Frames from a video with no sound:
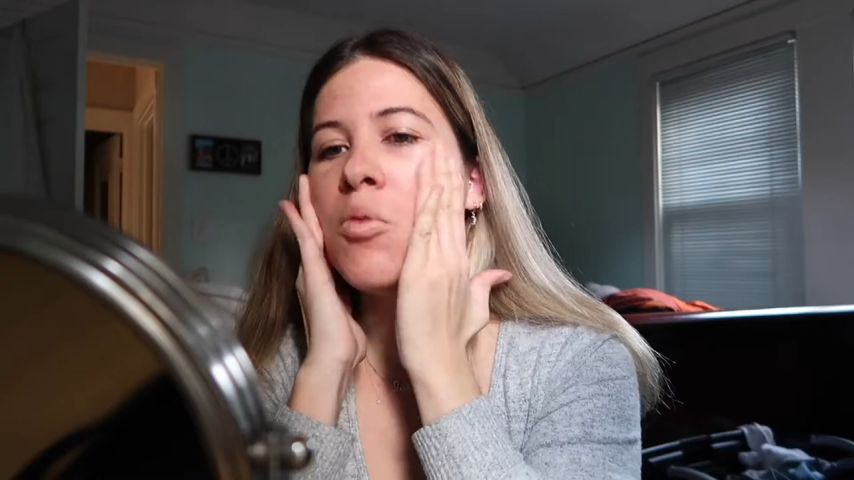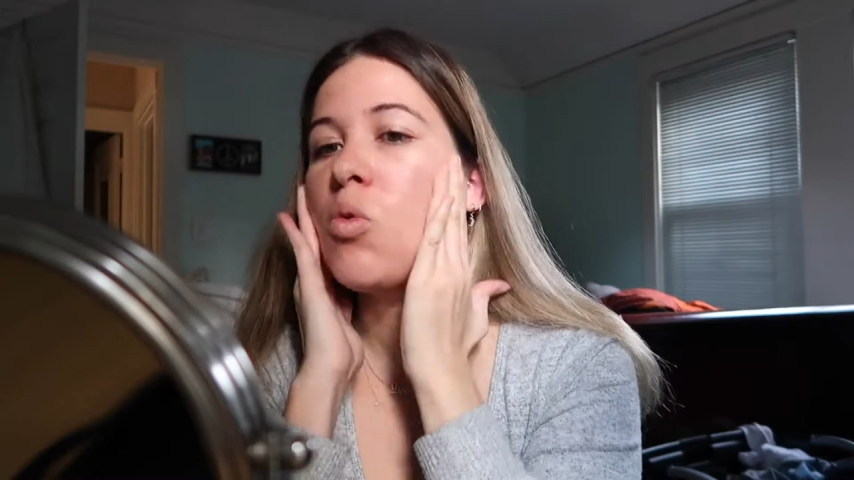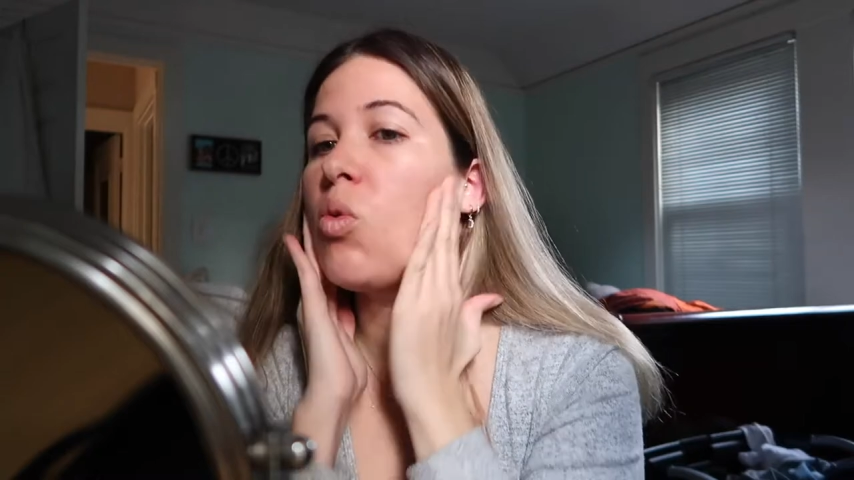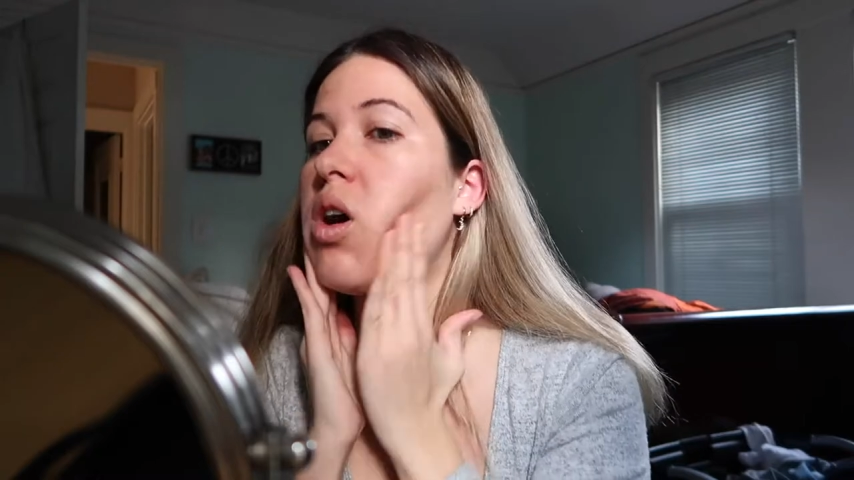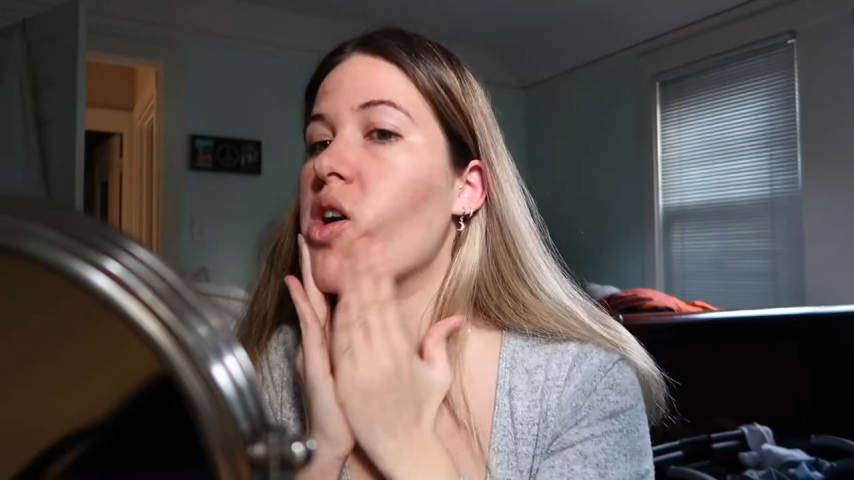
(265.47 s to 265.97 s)

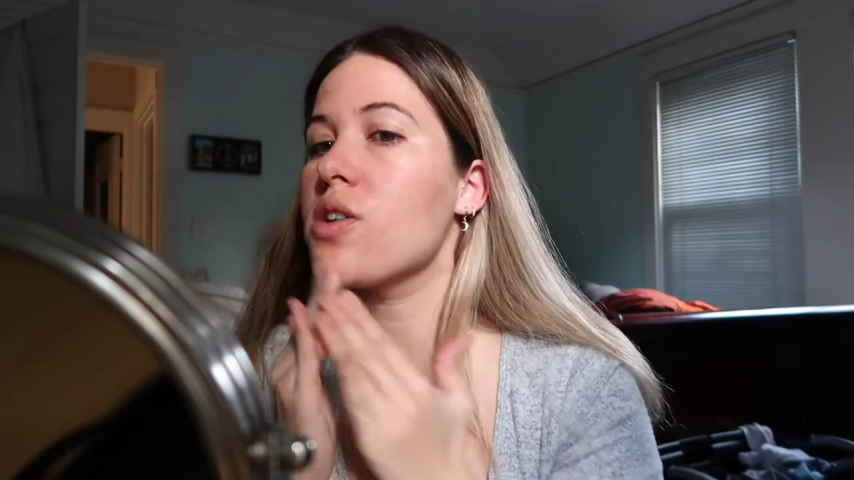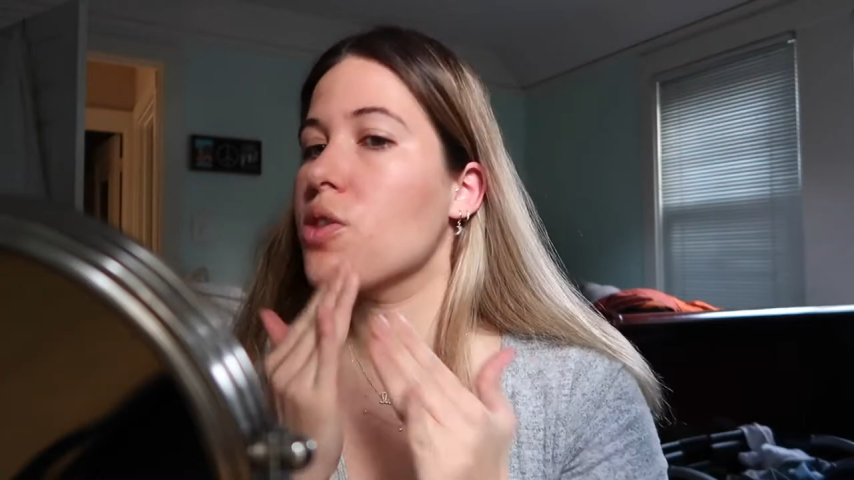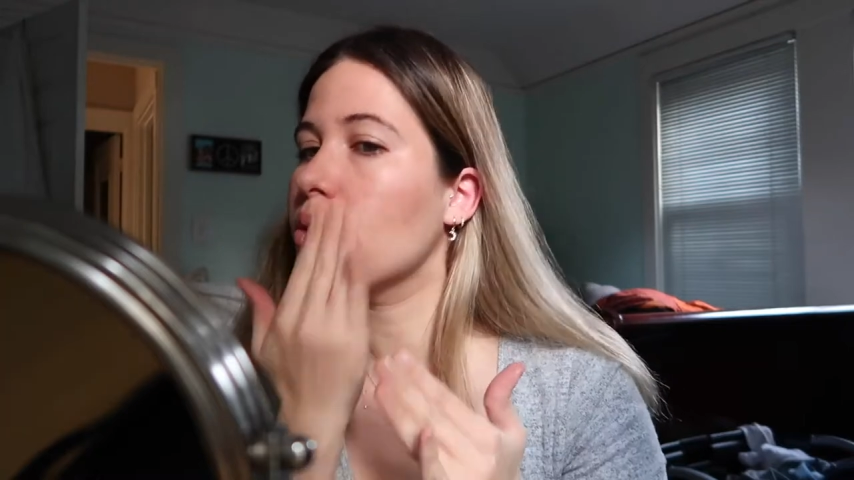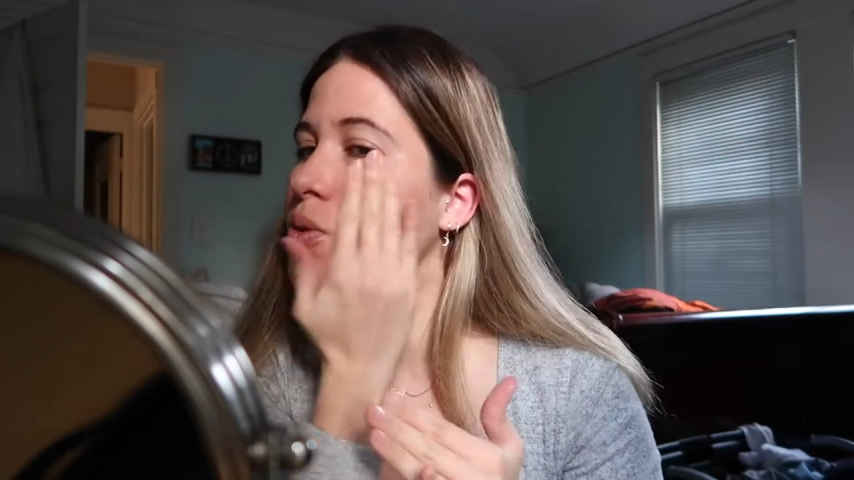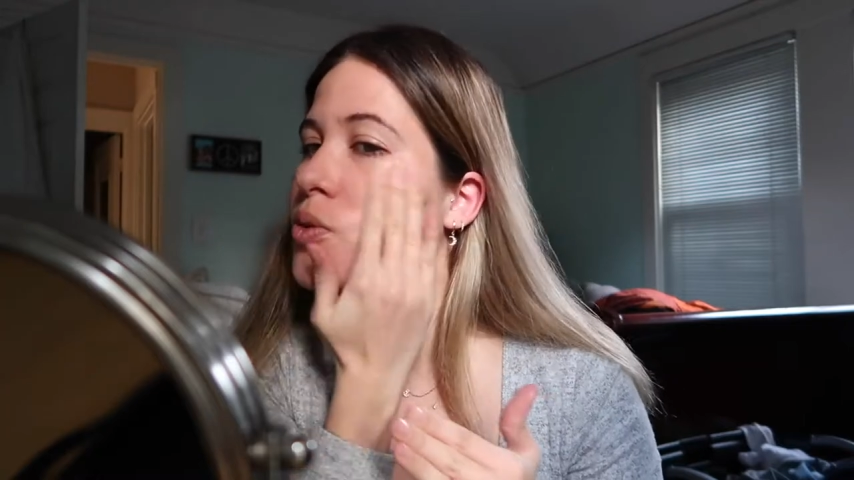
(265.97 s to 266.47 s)
walk
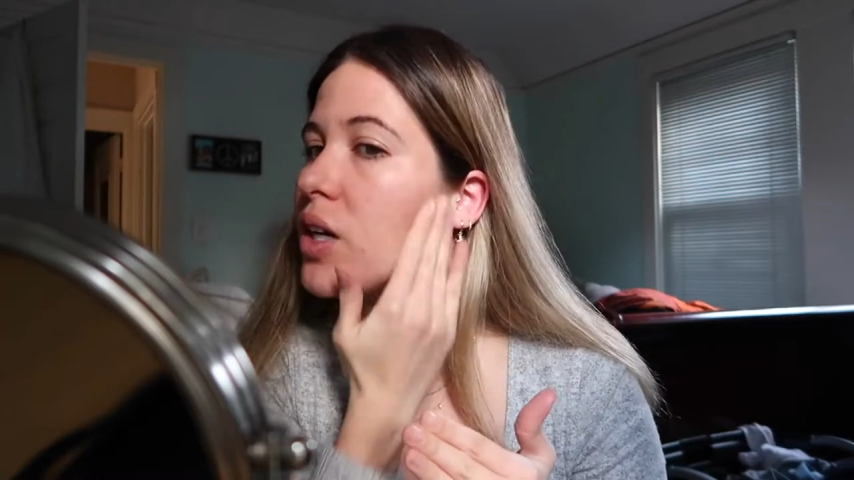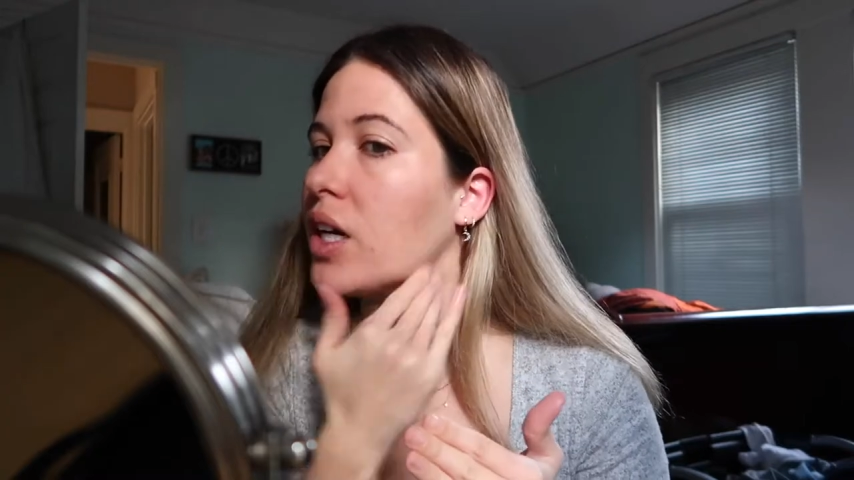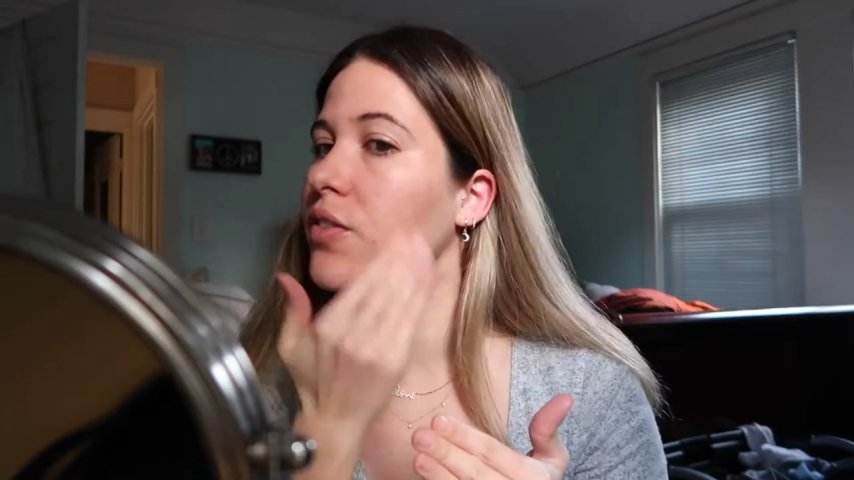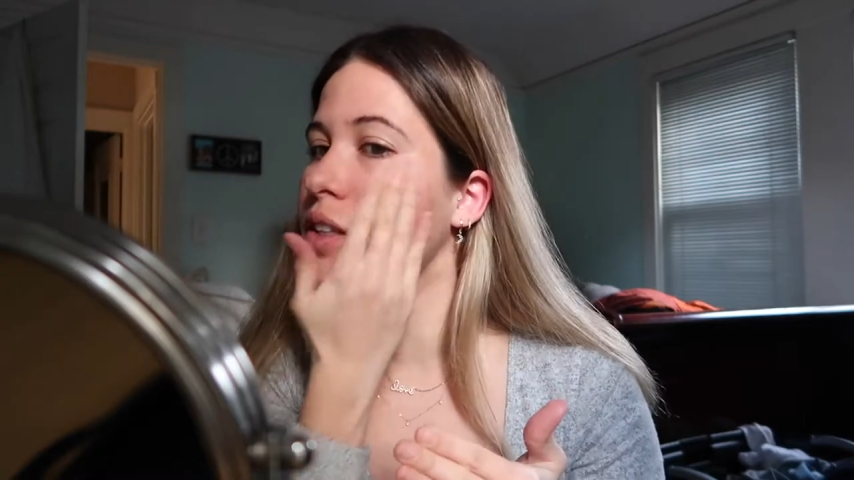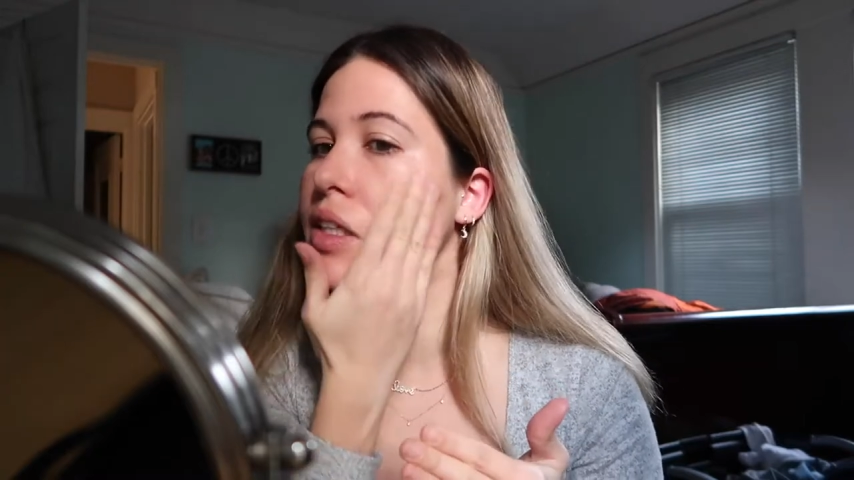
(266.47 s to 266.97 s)
you through
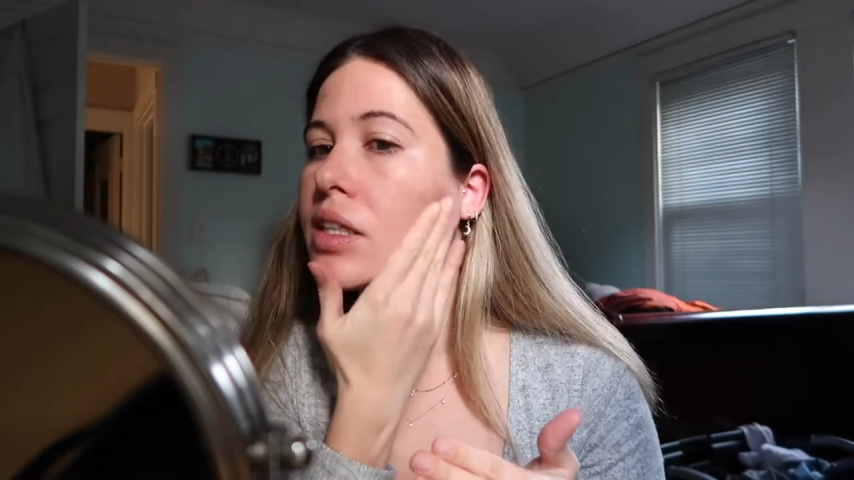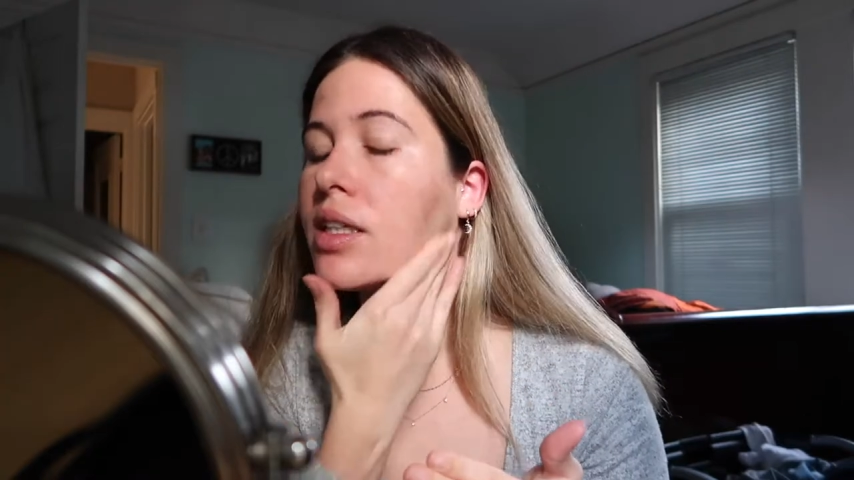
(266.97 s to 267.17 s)
everything